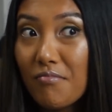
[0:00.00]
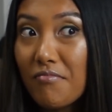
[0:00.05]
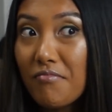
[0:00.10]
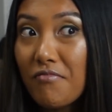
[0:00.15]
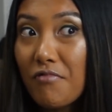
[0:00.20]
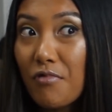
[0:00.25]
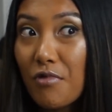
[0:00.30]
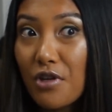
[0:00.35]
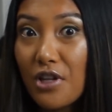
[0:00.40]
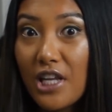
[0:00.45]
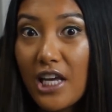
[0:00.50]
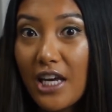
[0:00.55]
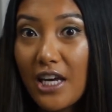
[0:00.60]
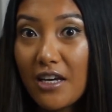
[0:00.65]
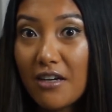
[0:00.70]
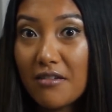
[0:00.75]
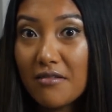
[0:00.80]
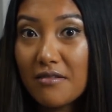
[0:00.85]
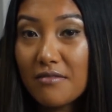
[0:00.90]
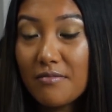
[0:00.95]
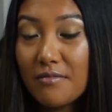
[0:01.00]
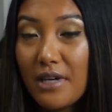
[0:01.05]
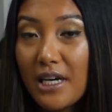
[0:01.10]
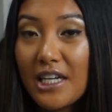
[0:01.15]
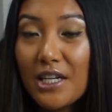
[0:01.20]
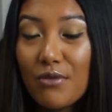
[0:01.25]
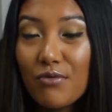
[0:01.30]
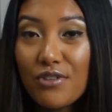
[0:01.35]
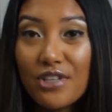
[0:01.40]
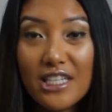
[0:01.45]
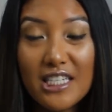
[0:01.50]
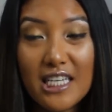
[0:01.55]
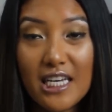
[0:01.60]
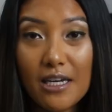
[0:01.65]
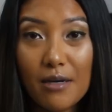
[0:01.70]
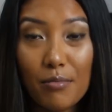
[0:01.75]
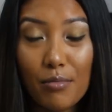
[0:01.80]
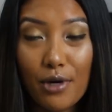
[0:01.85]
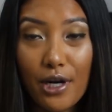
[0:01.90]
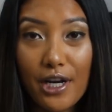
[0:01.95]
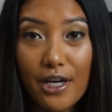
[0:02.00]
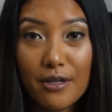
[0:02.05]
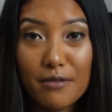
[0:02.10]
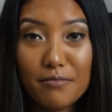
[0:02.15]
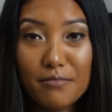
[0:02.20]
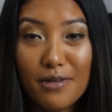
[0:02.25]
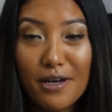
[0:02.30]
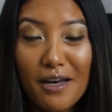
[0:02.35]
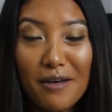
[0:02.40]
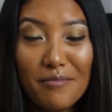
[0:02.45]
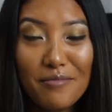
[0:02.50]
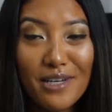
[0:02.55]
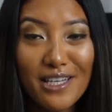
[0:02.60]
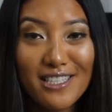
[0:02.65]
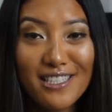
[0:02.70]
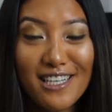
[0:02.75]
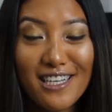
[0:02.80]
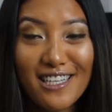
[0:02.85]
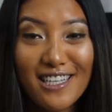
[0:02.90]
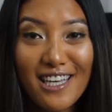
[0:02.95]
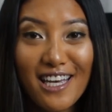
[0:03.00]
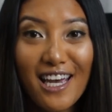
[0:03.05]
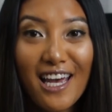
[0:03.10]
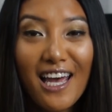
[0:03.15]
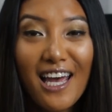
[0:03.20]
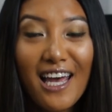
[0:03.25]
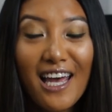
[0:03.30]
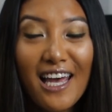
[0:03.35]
for I didn't really take a break, basically,